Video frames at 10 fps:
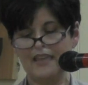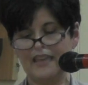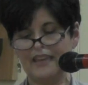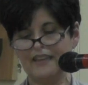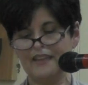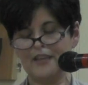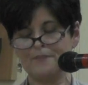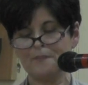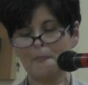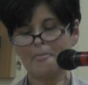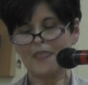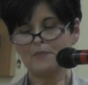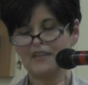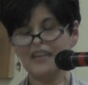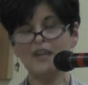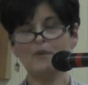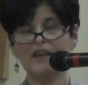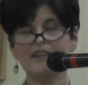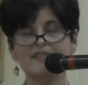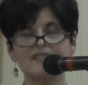And but
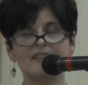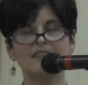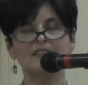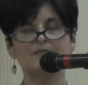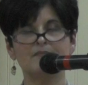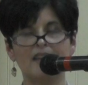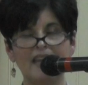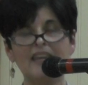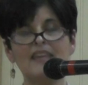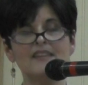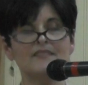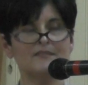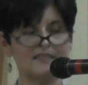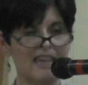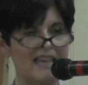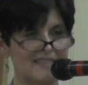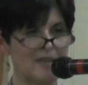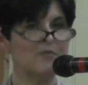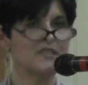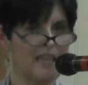anyways, Eddie's last
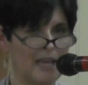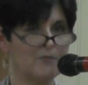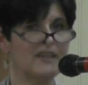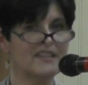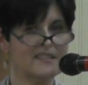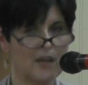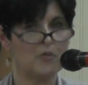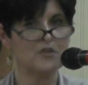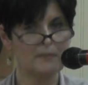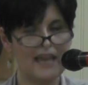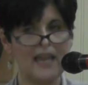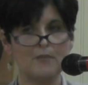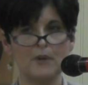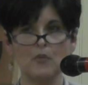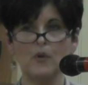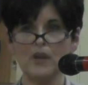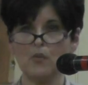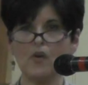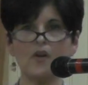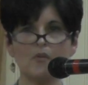name was Landon, and so was mine, but we
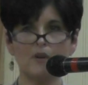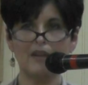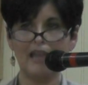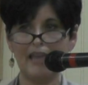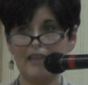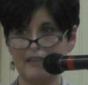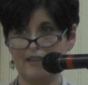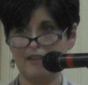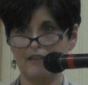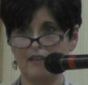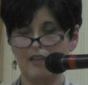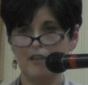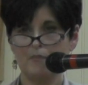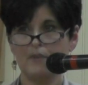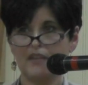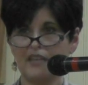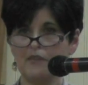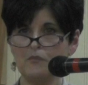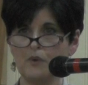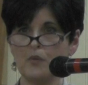weren't related, but
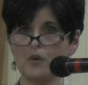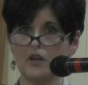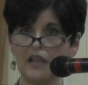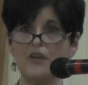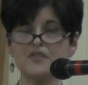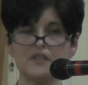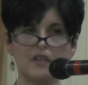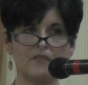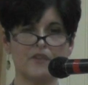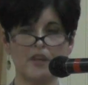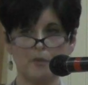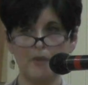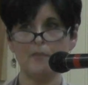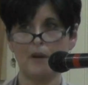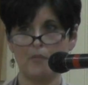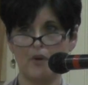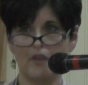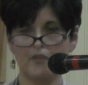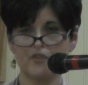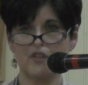we were close enough for him to be my
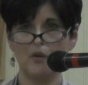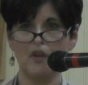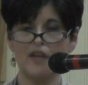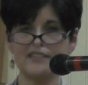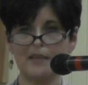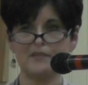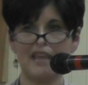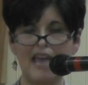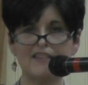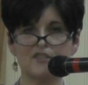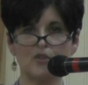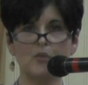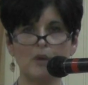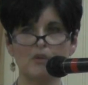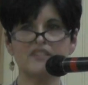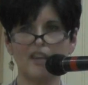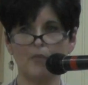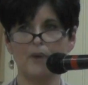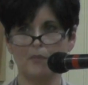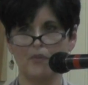brother. So a lot of times in high school, we would
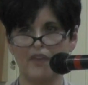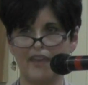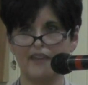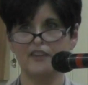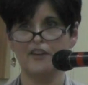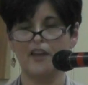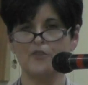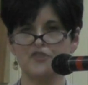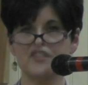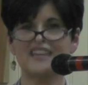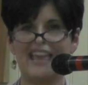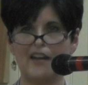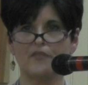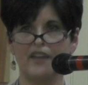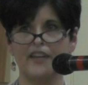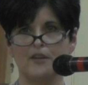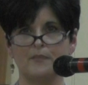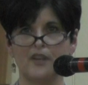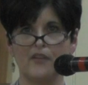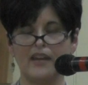tell people that, just to aggravate
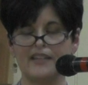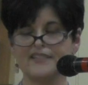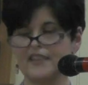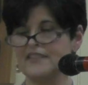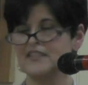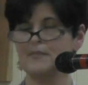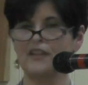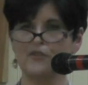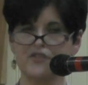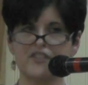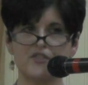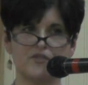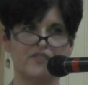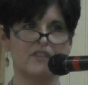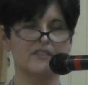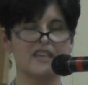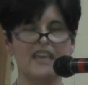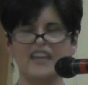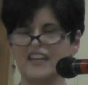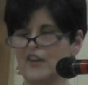them. Eddie would say, "This is my little sister Phyllis,"
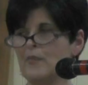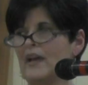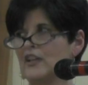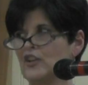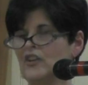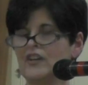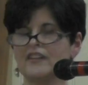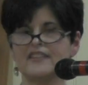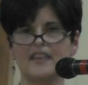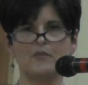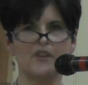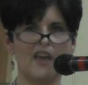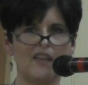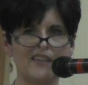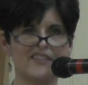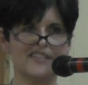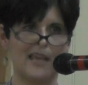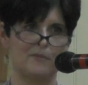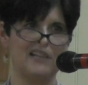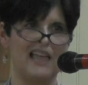and everybody would look and think, "Well, y'all in the
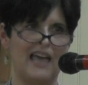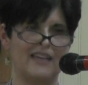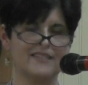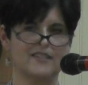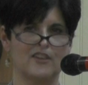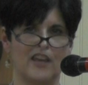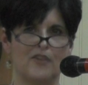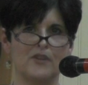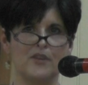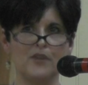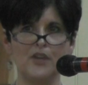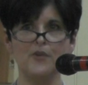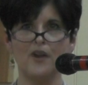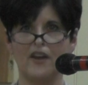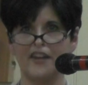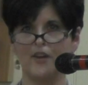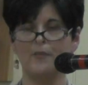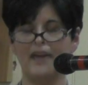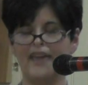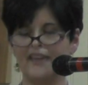same class, who got
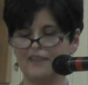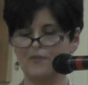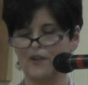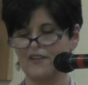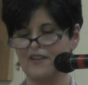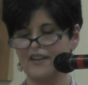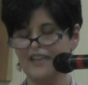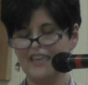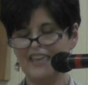held back and whatnot."